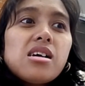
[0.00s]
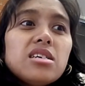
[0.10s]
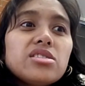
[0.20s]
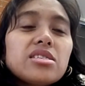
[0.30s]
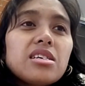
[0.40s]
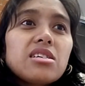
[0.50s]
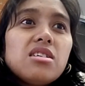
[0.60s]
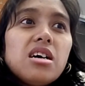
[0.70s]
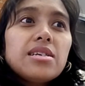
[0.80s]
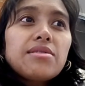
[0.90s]
I just later
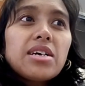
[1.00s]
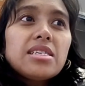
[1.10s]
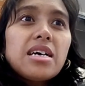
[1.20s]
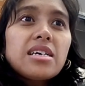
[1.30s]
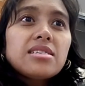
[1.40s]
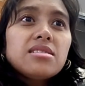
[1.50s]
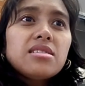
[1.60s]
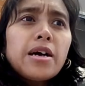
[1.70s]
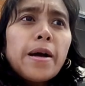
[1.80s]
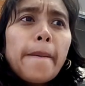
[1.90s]
on realized
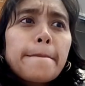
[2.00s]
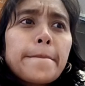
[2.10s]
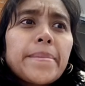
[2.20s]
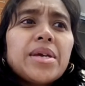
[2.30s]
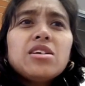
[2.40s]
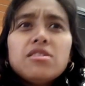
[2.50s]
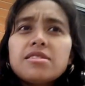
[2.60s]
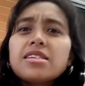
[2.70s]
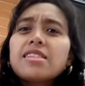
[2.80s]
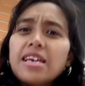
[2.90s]
now,
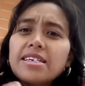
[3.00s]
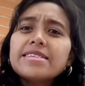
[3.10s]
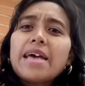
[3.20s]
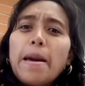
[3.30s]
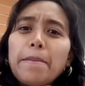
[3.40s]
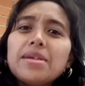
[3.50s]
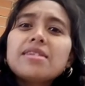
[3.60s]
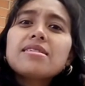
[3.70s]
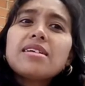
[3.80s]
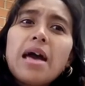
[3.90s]
things
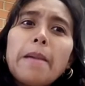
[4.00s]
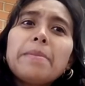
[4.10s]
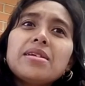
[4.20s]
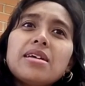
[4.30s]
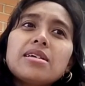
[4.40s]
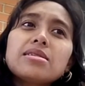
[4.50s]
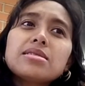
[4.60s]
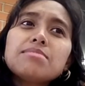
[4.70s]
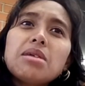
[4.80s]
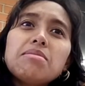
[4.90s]

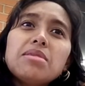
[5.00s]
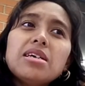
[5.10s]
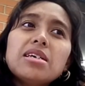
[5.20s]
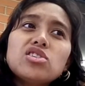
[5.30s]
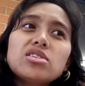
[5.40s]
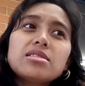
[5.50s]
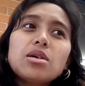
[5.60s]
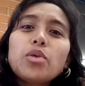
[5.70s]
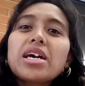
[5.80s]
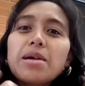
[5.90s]
happenings. Maybe it's just
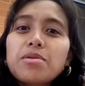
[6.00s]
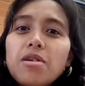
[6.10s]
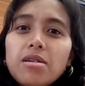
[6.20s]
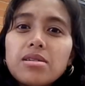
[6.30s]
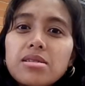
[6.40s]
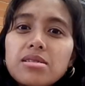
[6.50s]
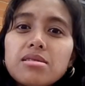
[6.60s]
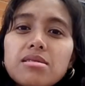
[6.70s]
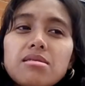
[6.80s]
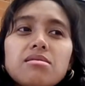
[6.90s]
a wake up call
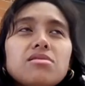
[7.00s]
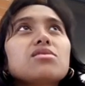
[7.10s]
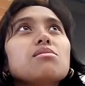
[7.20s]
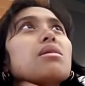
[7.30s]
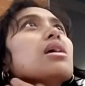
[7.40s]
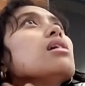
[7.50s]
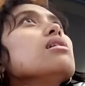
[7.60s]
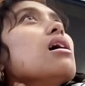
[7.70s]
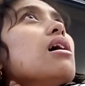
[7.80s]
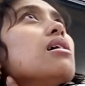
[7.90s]
to me
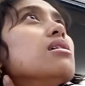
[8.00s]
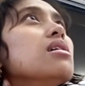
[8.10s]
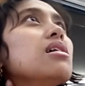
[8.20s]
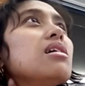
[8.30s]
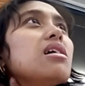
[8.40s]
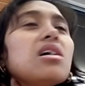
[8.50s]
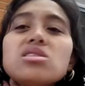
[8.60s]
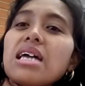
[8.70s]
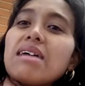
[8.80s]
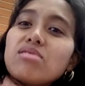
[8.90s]
na I
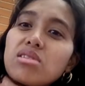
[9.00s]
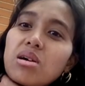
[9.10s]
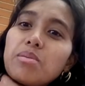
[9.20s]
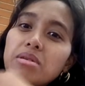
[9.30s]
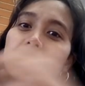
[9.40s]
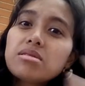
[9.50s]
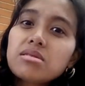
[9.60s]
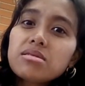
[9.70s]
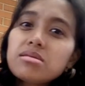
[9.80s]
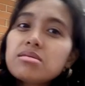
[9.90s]
should have to double
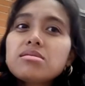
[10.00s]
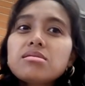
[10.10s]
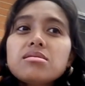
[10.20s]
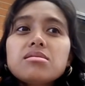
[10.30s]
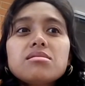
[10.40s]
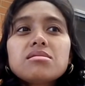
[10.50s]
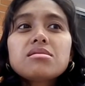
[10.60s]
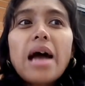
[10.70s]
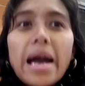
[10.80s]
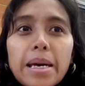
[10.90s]

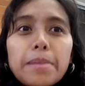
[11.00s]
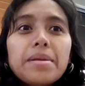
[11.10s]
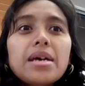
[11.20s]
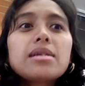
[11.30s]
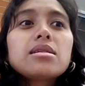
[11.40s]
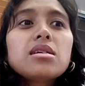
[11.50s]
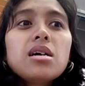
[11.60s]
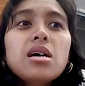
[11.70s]
time and